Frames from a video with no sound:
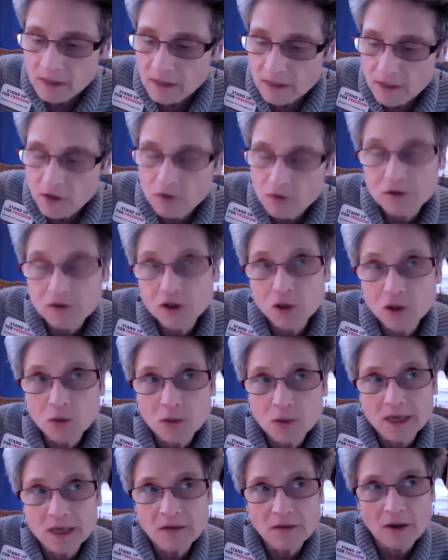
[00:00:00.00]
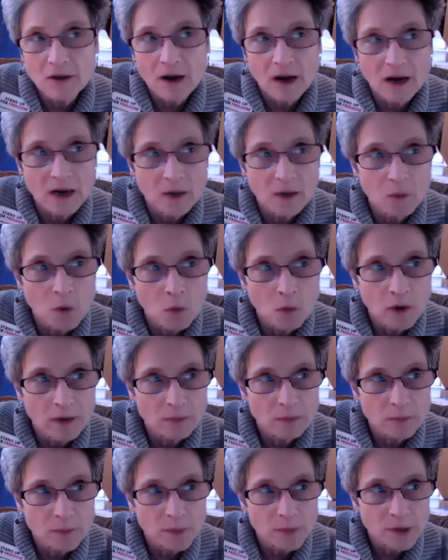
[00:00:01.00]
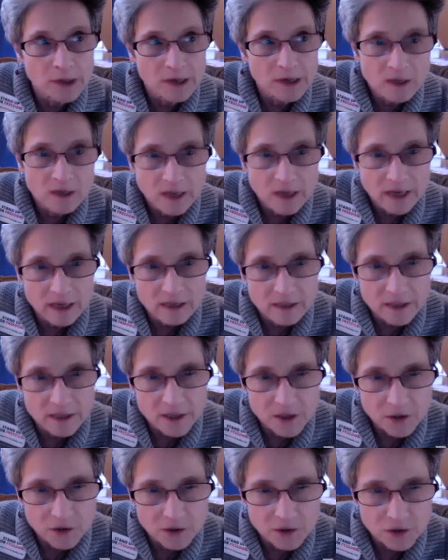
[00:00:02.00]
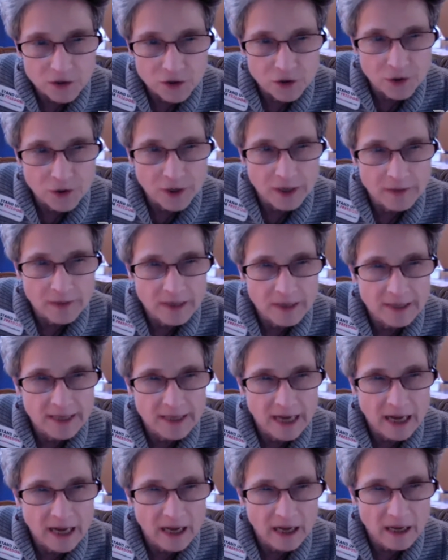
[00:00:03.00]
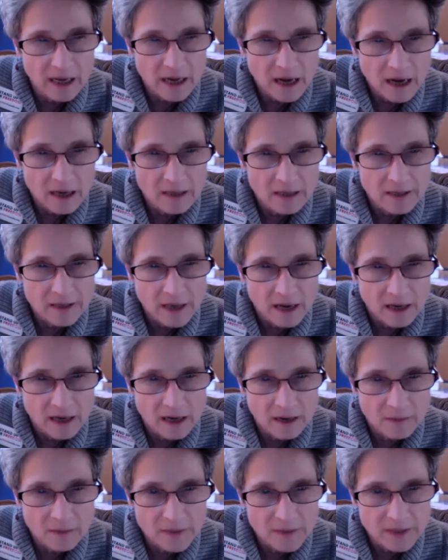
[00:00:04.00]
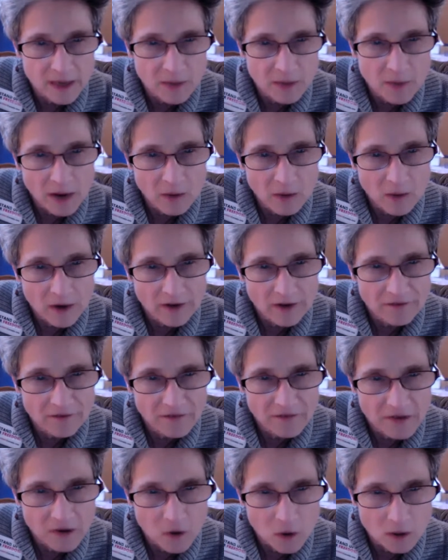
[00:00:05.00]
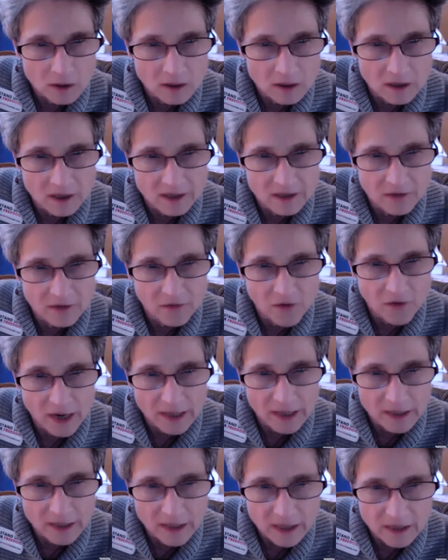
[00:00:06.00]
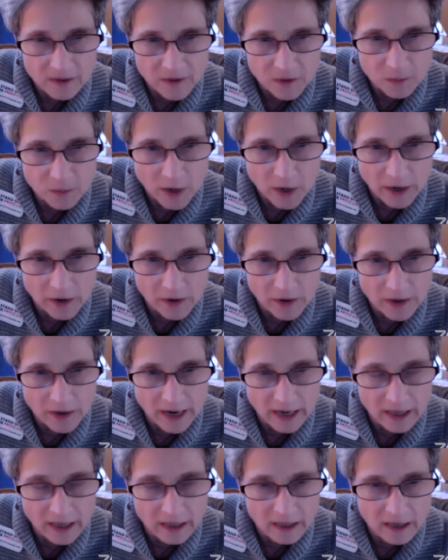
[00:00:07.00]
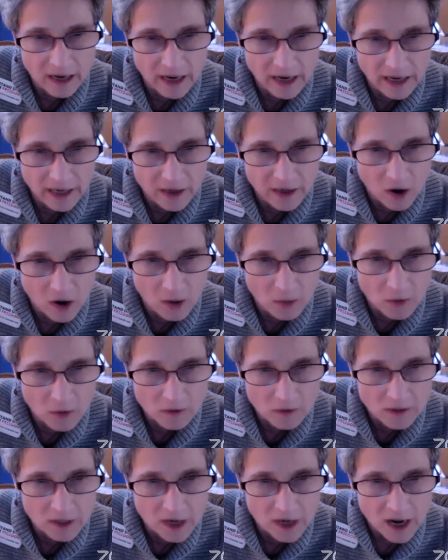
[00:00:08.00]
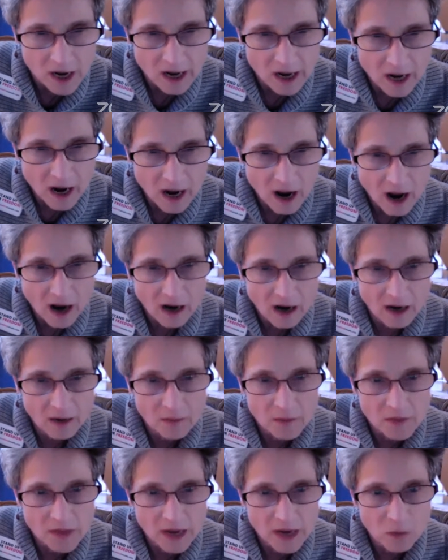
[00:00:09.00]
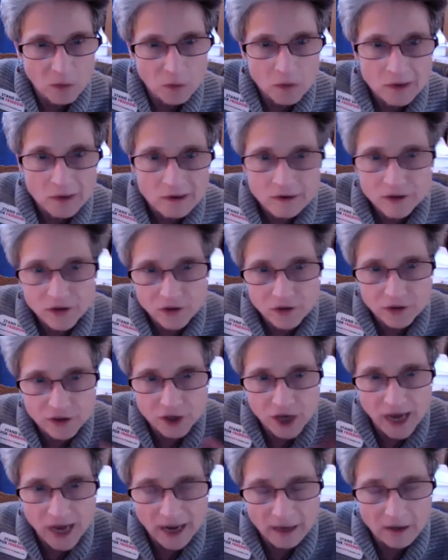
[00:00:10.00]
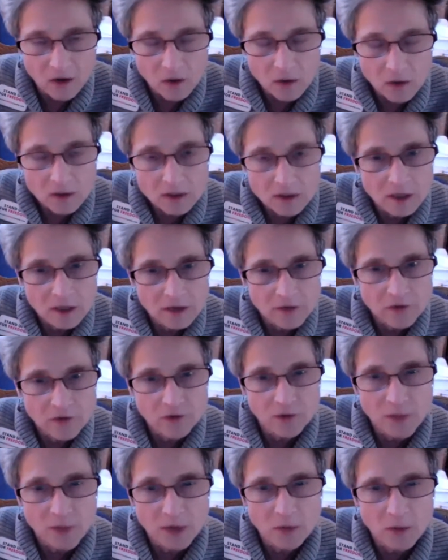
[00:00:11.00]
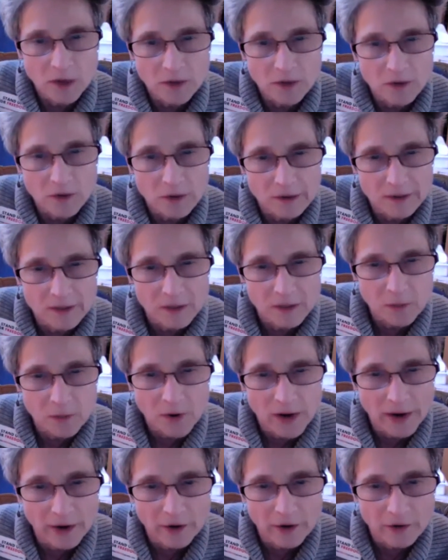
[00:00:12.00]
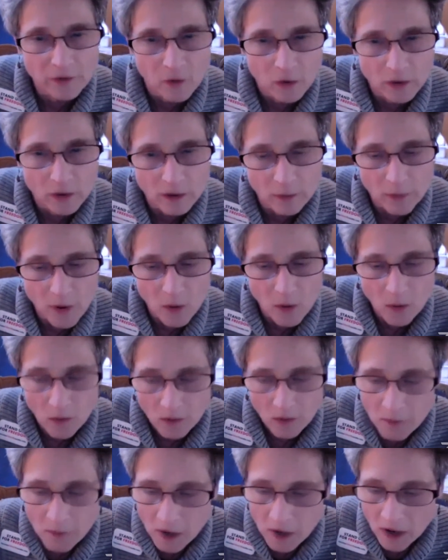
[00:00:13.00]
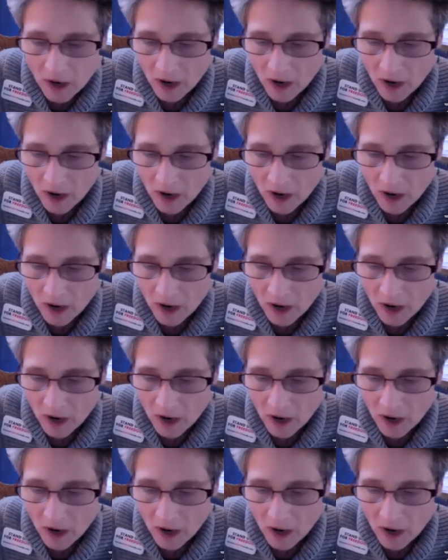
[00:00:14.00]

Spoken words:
usually what percolates during the day, somehow I feel divinely inspired at night, almost that words are channeled through me, whether it's a prayer or a poem.